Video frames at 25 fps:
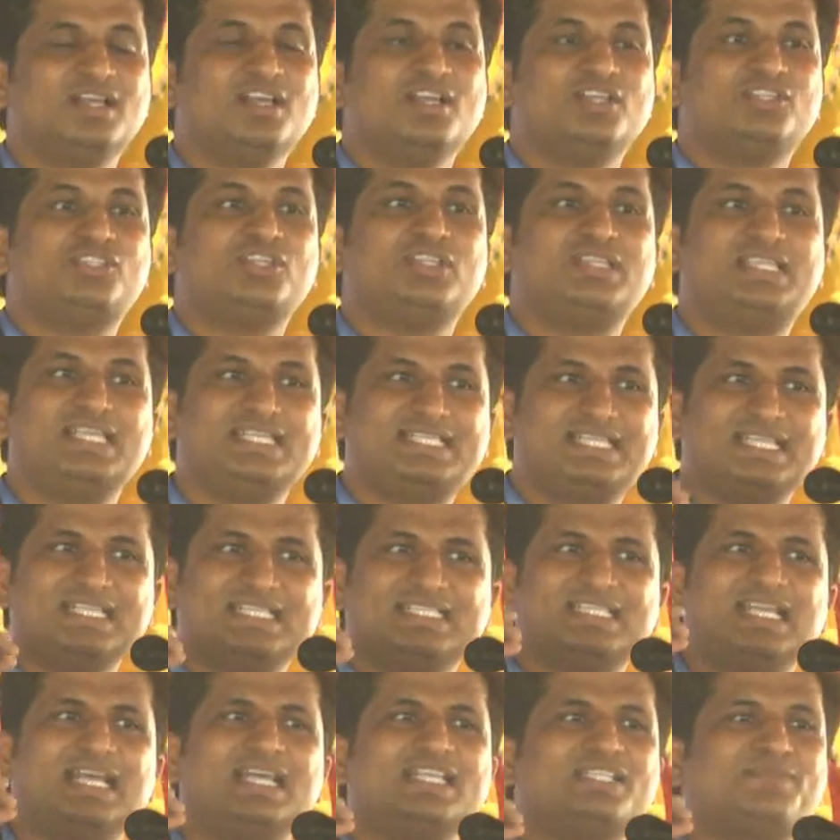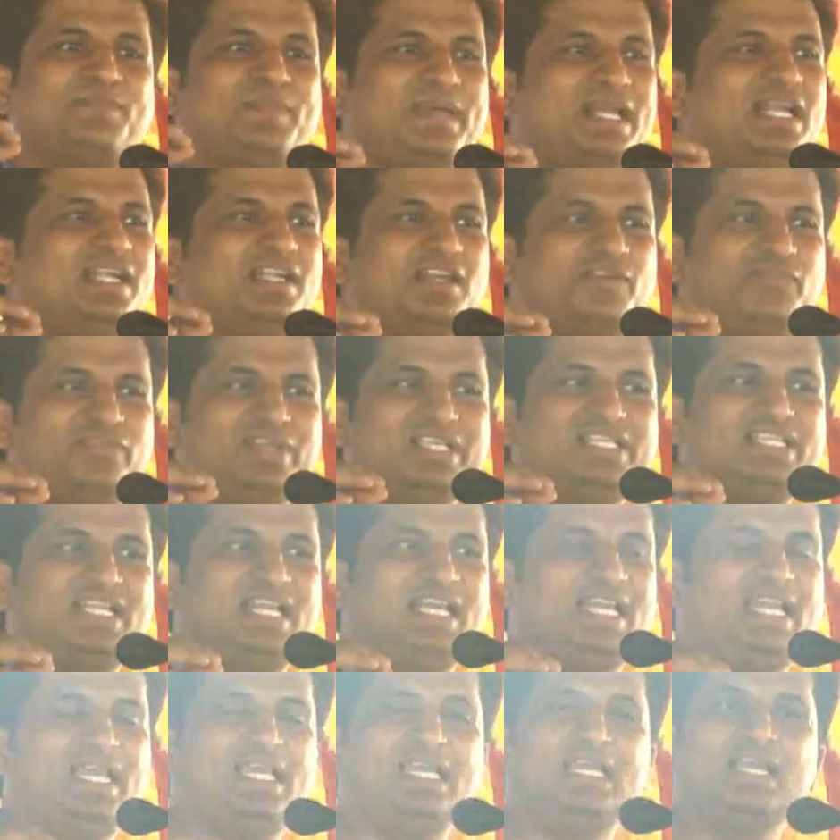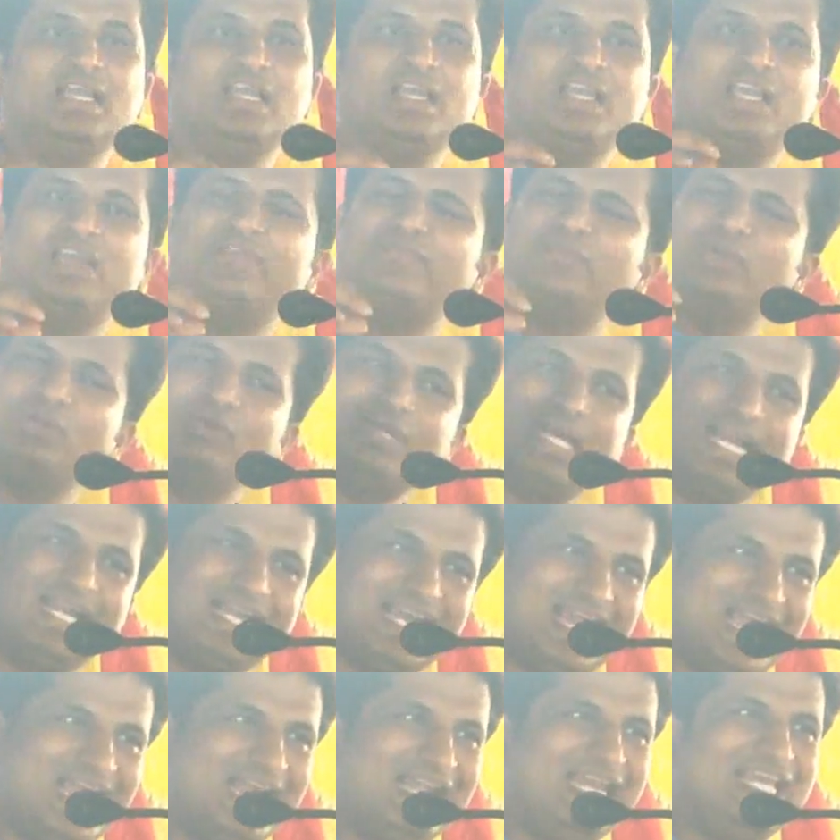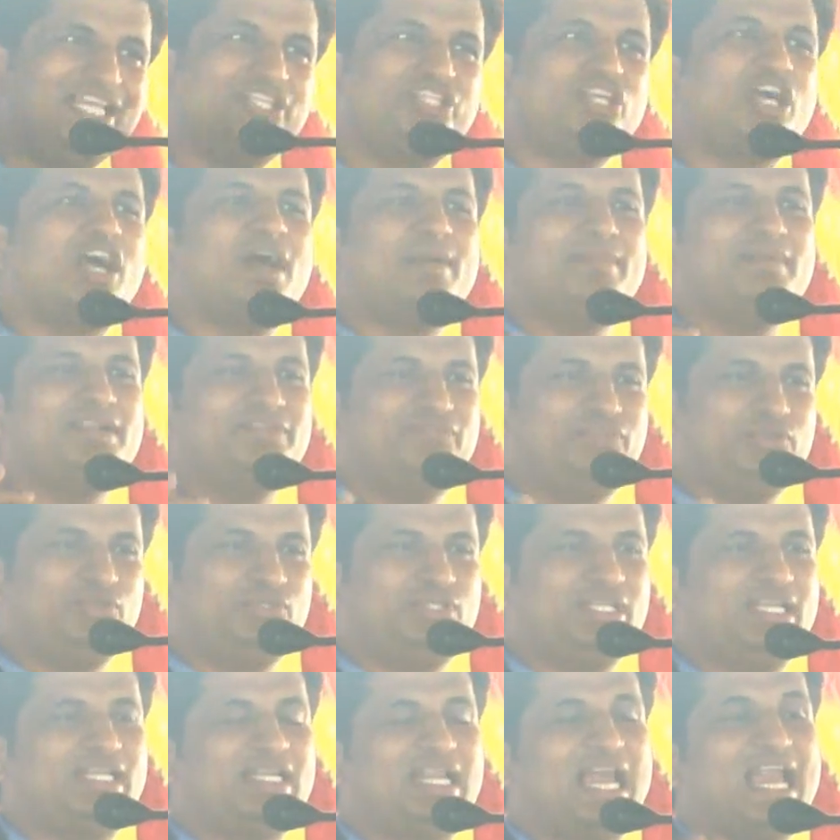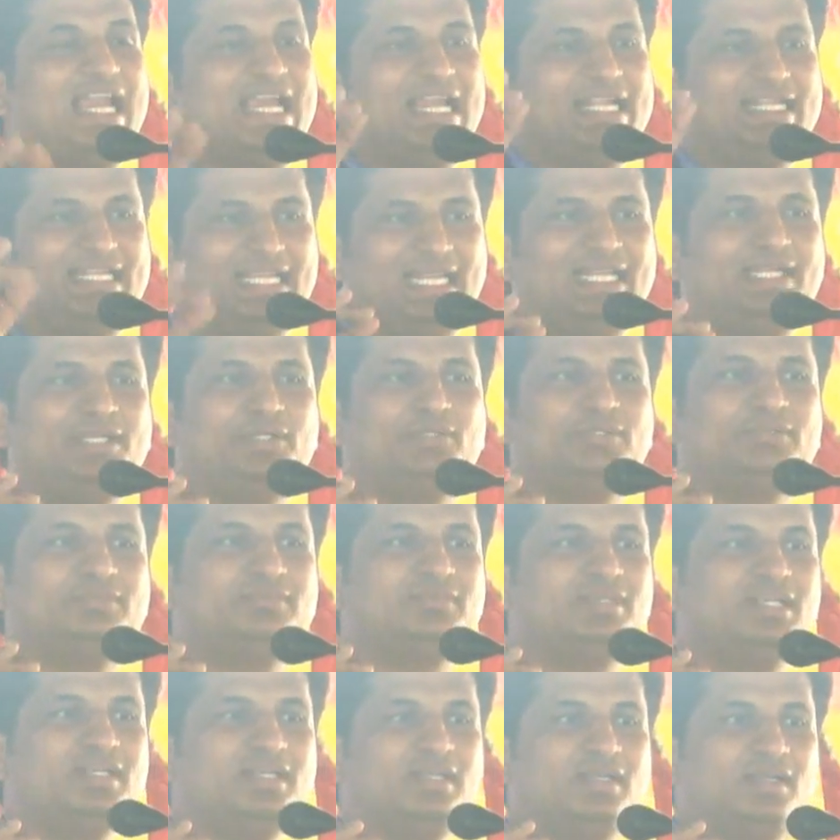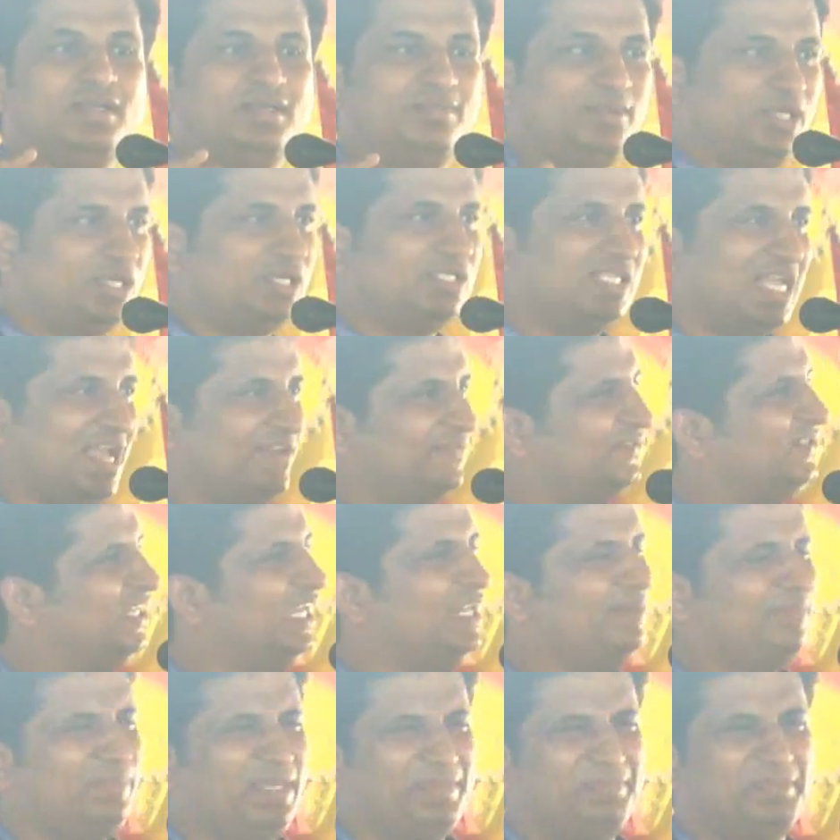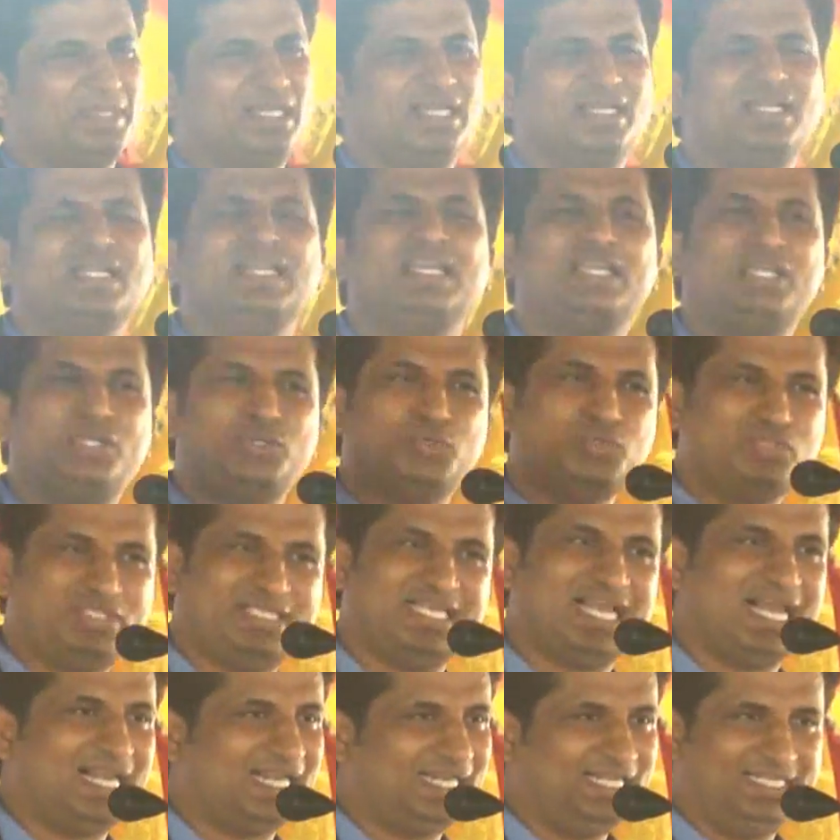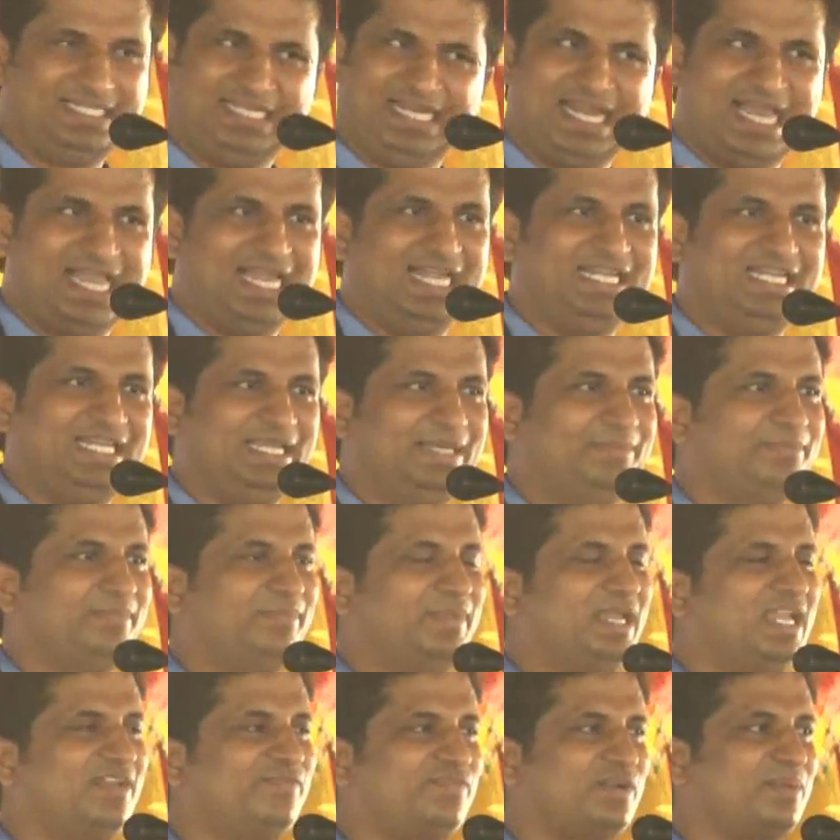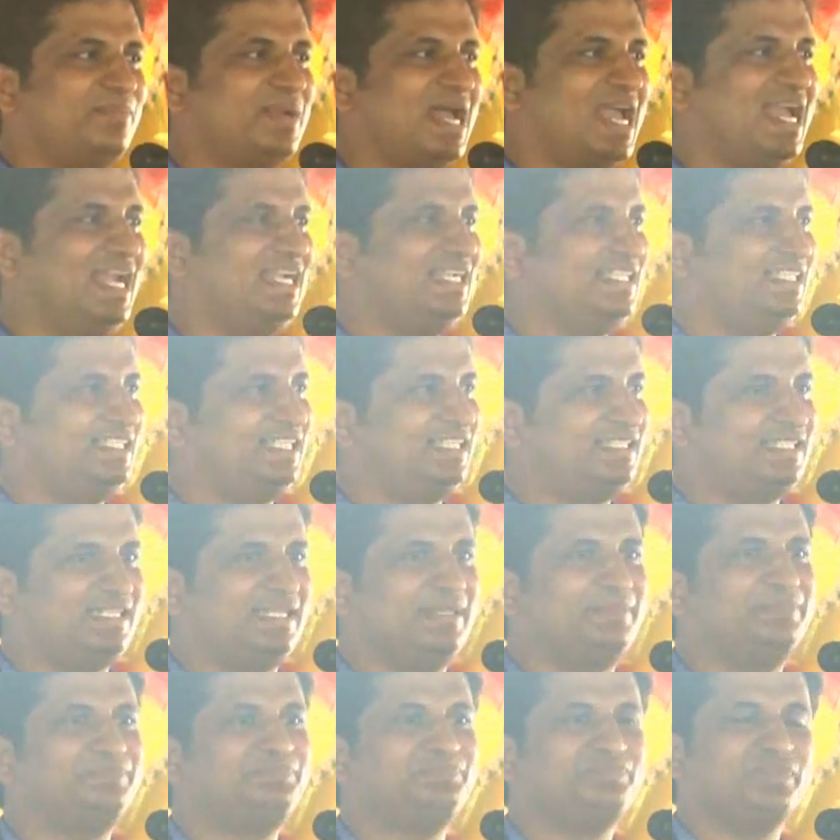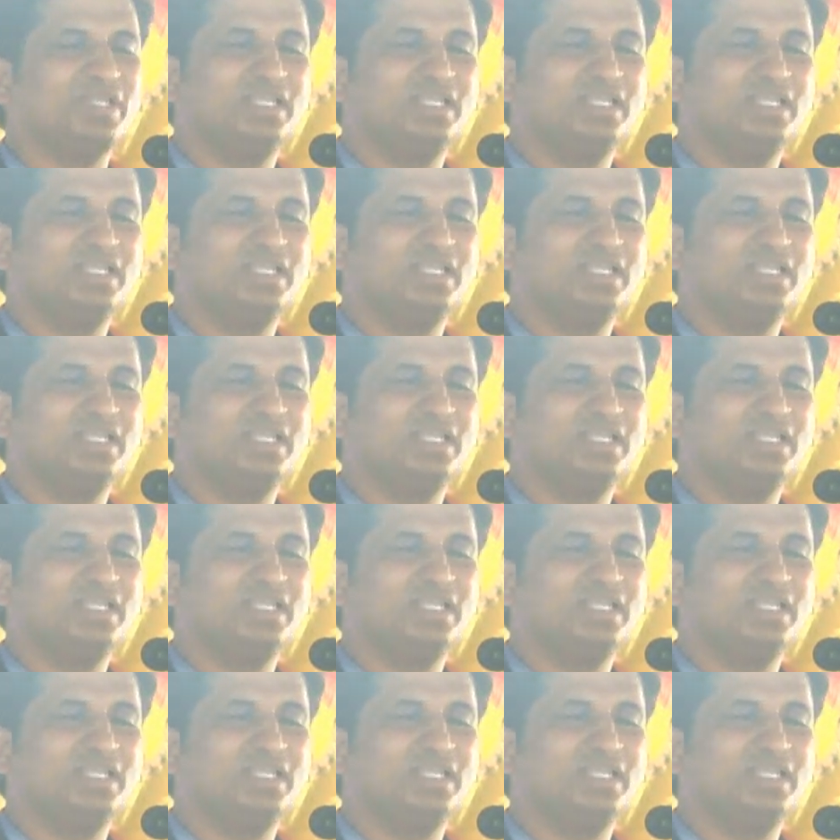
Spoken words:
So this is the spirit of engineering. If you look at any job in future, I can tell you, because I've seen people earning huge salaries in IIT, being from IIT system,